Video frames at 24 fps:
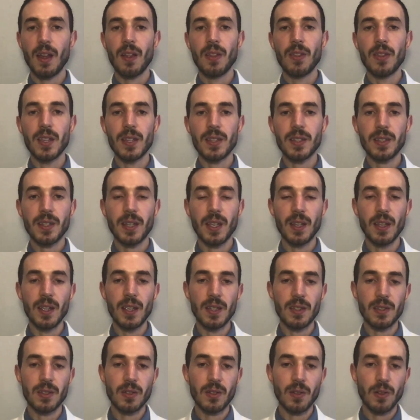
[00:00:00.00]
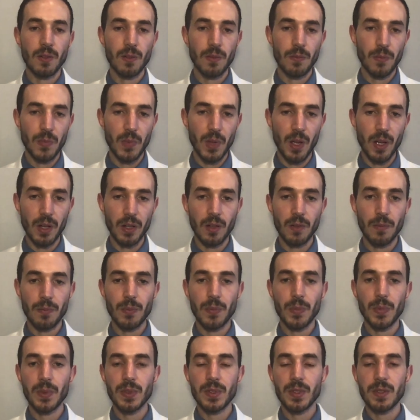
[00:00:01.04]
This is
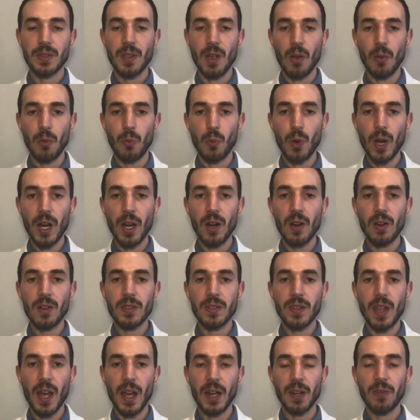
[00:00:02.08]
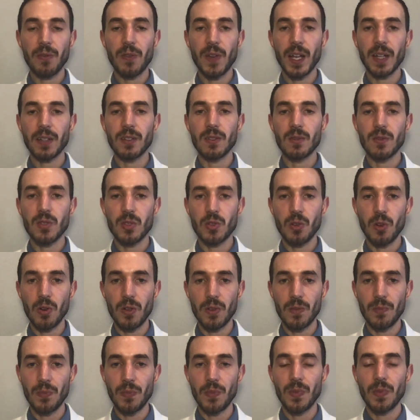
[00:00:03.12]
a rare side effect of
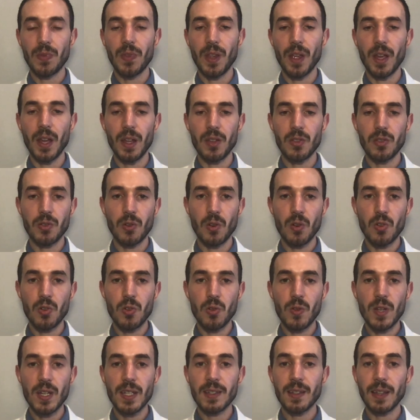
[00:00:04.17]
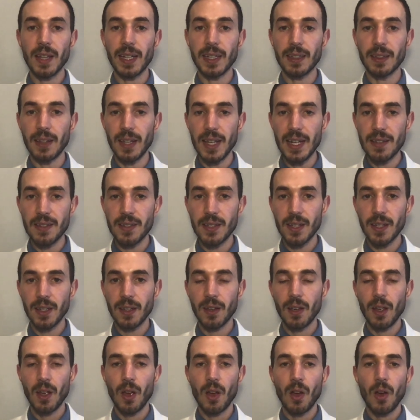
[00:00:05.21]
certain surgeries like LASIK,
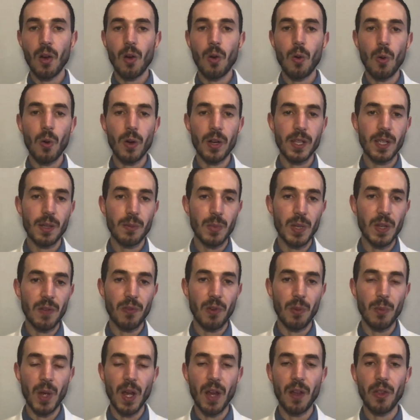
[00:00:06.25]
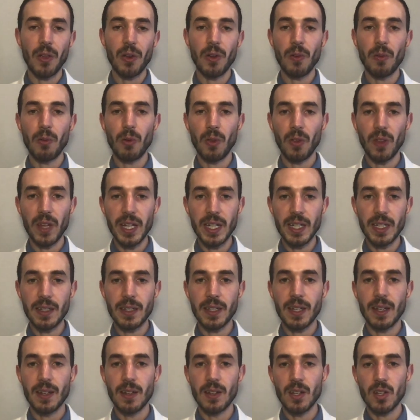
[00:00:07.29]
or can be from other related
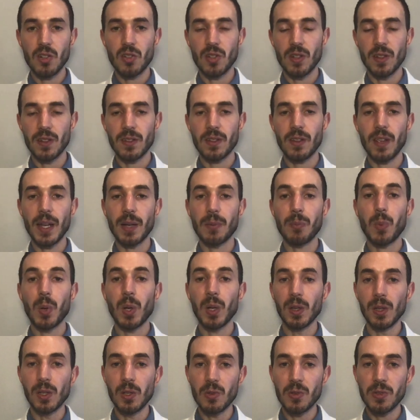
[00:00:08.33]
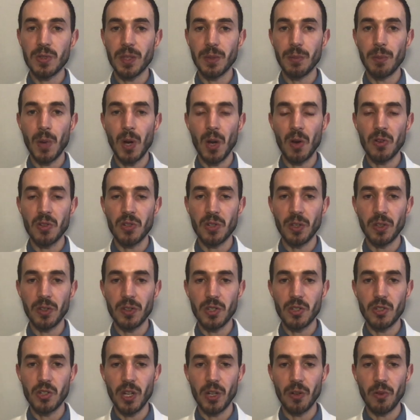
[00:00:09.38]
conditions like pellucid marginal
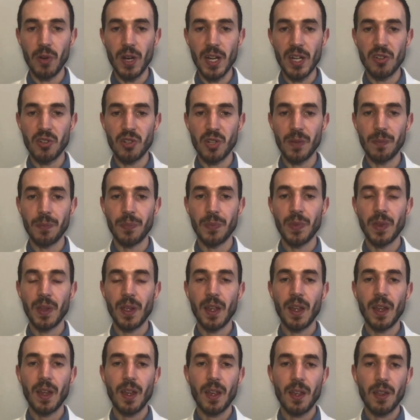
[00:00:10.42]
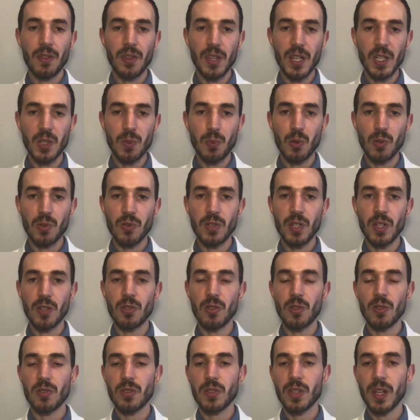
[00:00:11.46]
degeneration. These
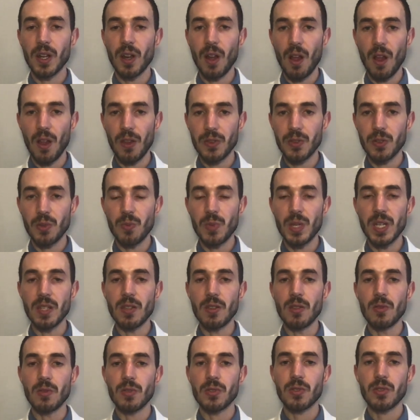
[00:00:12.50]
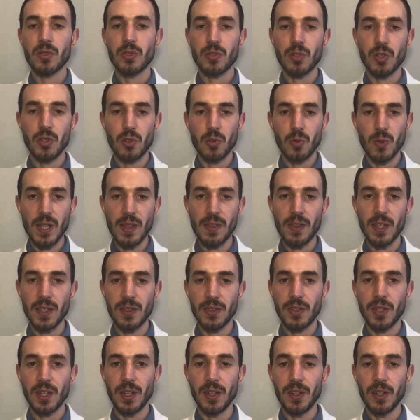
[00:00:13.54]
procedures can also be used to treat this
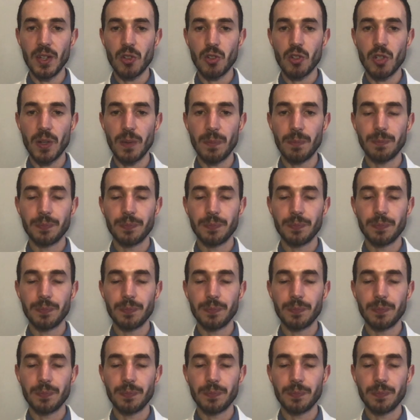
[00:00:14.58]
condition.